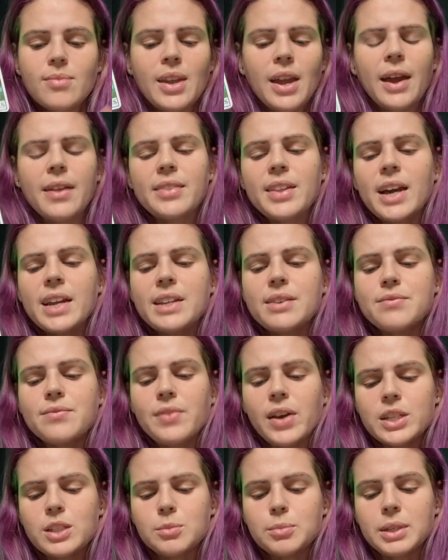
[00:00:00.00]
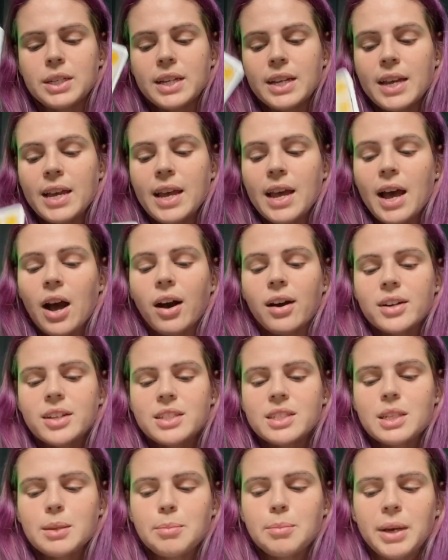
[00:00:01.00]
and that investment.
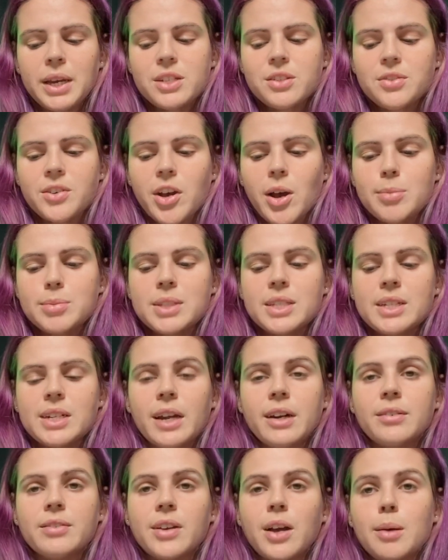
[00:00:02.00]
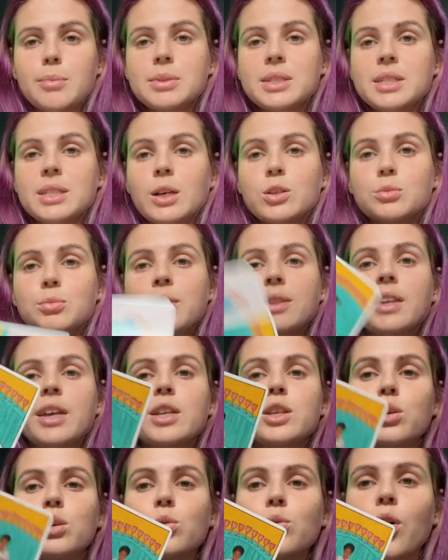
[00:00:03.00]
Honestly, Page of Cups and Nine of Cups tells me that
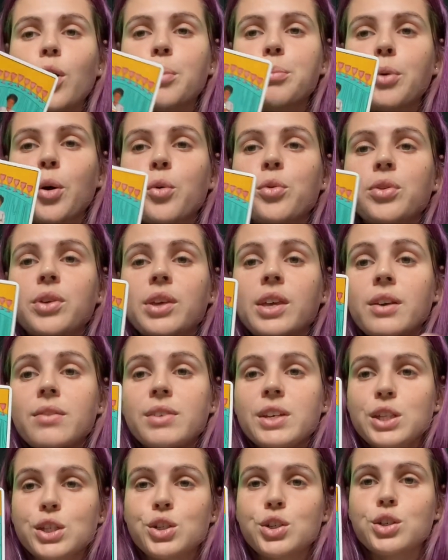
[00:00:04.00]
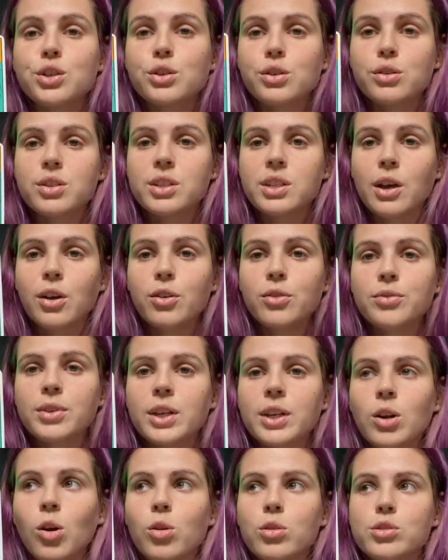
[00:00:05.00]
you are both giving to yourself
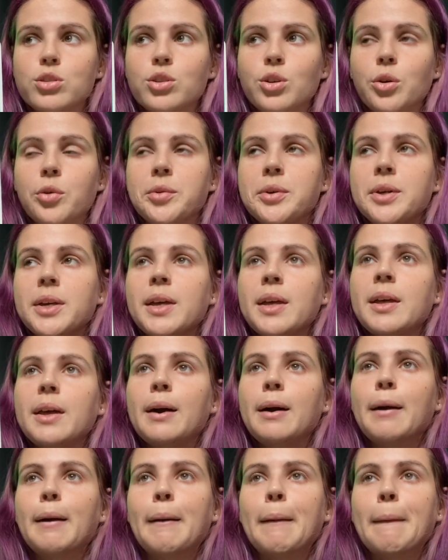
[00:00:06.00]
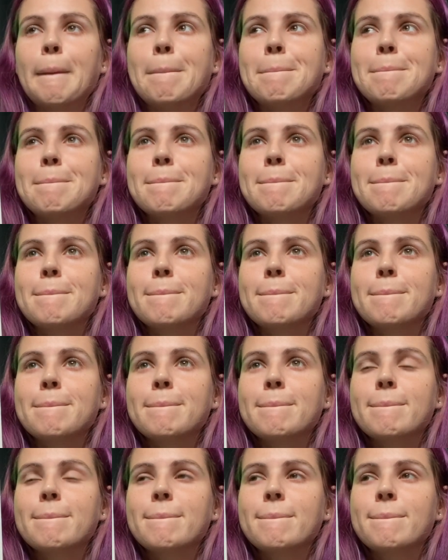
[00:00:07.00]
and also um,
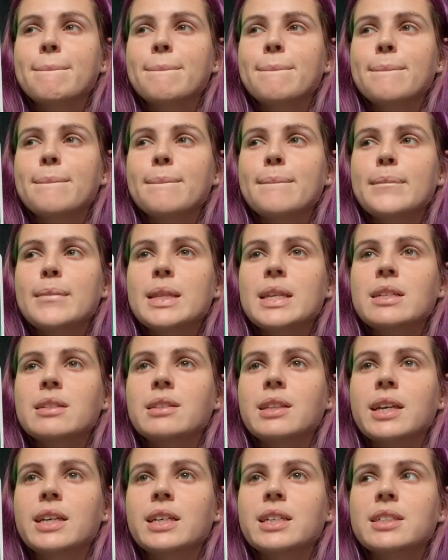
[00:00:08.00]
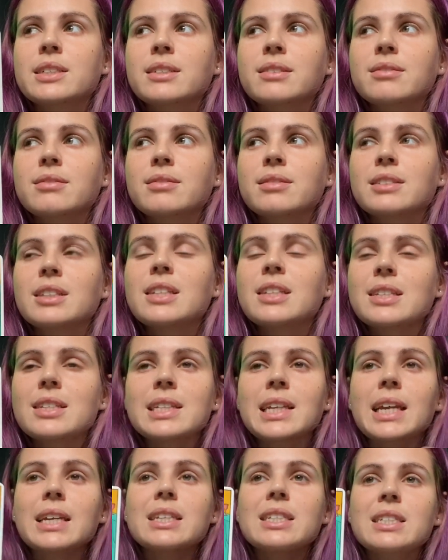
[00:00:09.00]
like this is
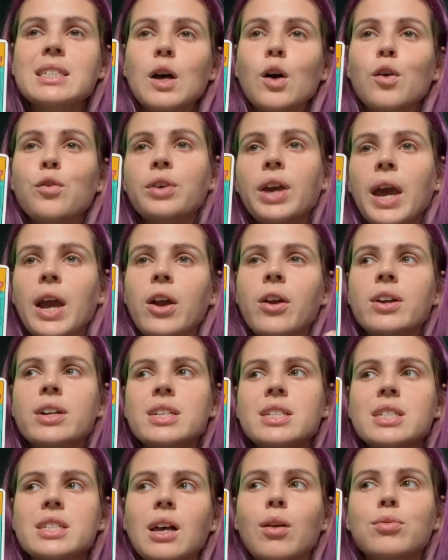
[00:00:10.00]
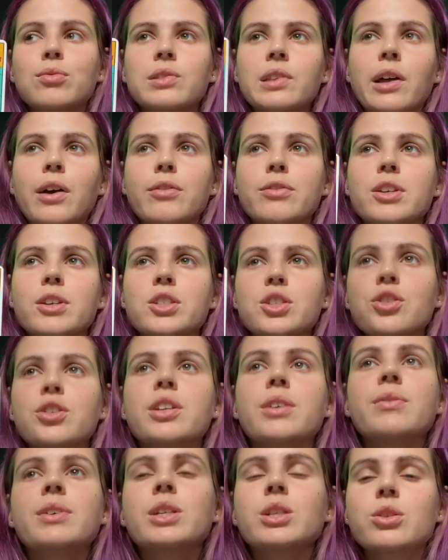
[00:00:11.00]
like self-care and self-love because you're
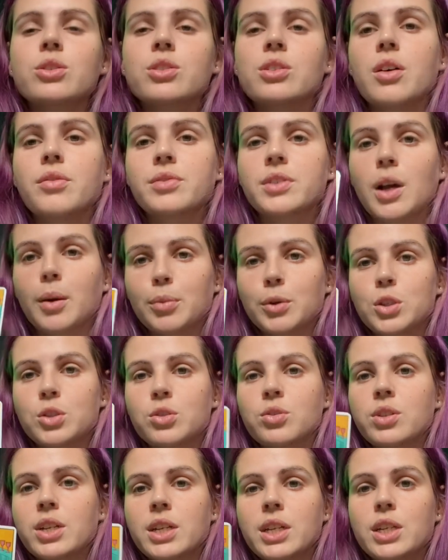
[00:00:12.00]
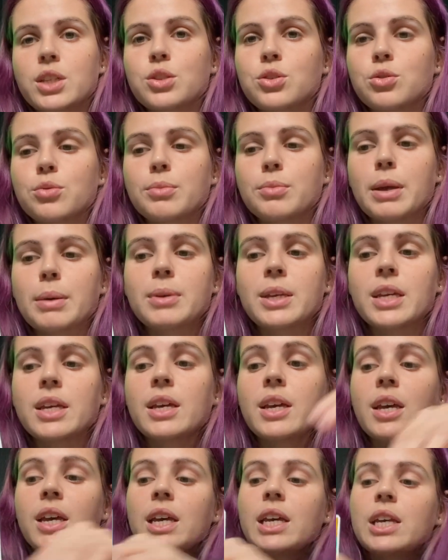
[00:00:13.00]
giving yourself an opportunity to maybe
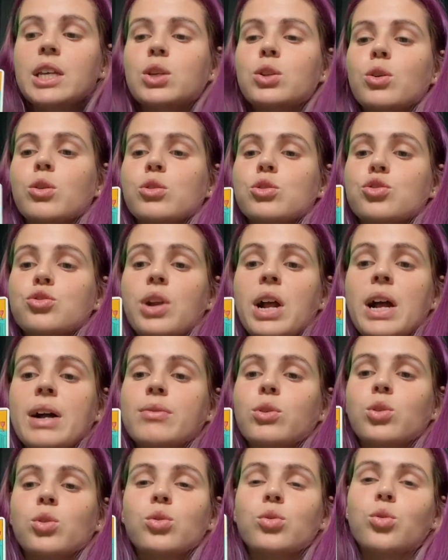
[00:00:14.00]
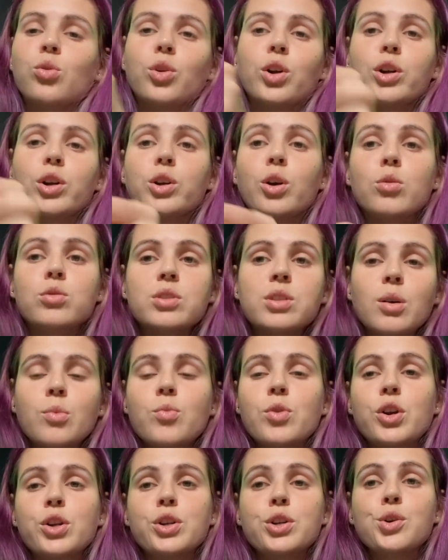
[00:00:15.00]
you know travel or go
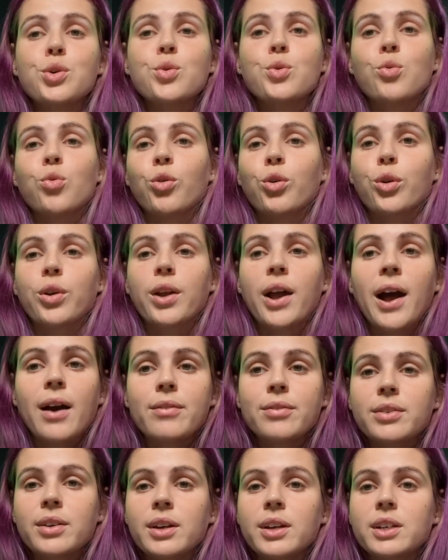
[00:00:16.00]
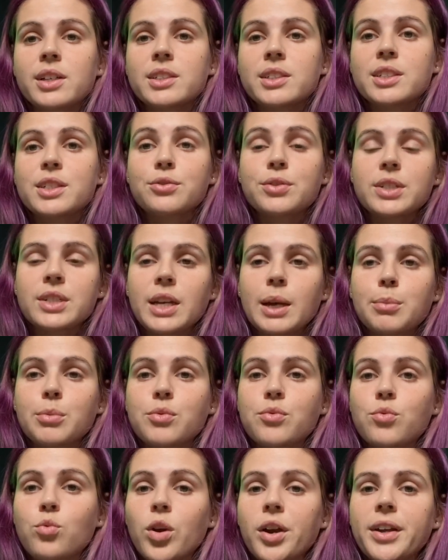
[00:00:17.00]
somewhere new or have a different type
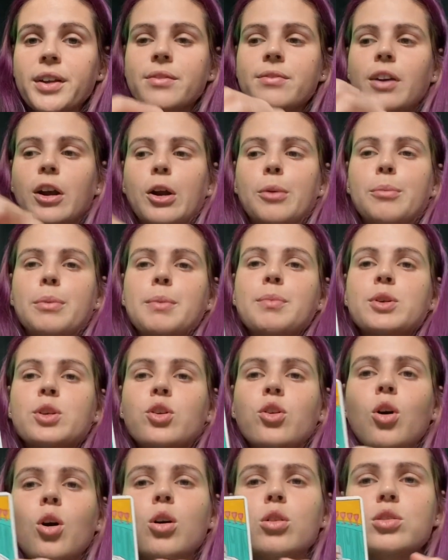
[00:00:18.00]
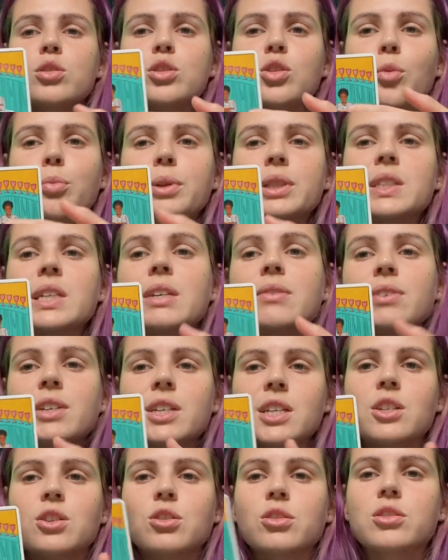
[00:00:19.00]
of work environment but you're also believing
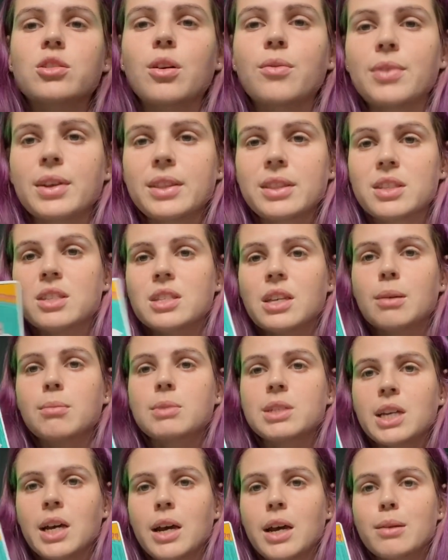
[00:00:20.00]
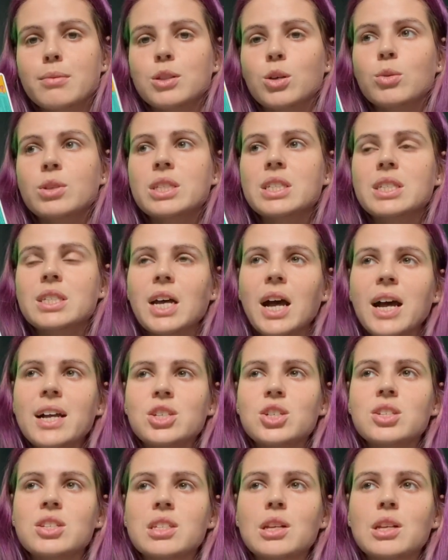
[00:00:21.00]
in yourself at the same time so it's not just